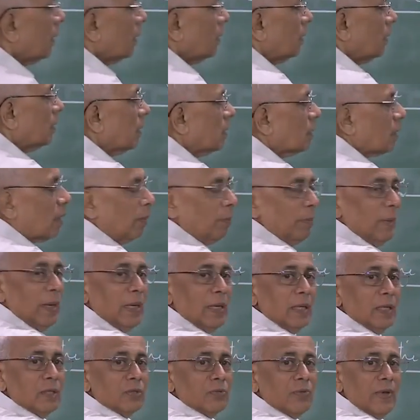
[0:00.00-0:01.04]
this is
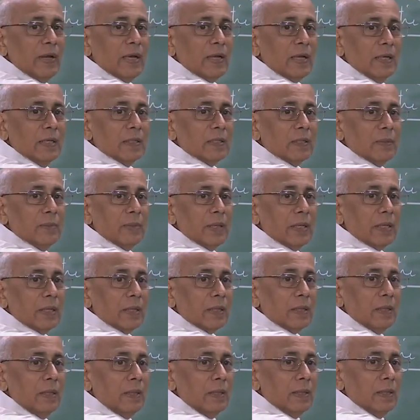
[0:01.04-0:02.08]
completely spherically
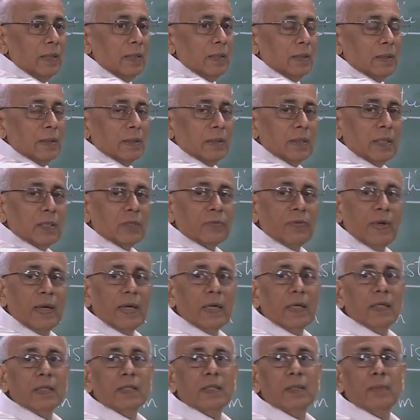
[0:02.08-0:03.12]
symmetrical. The
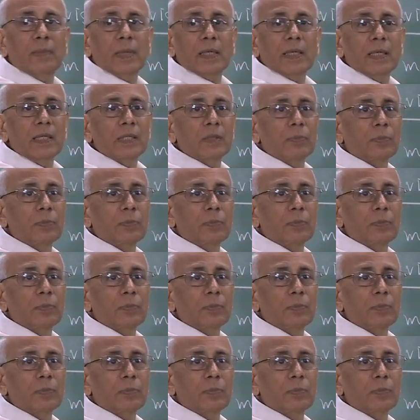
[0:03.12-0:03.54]
spherical symmetry is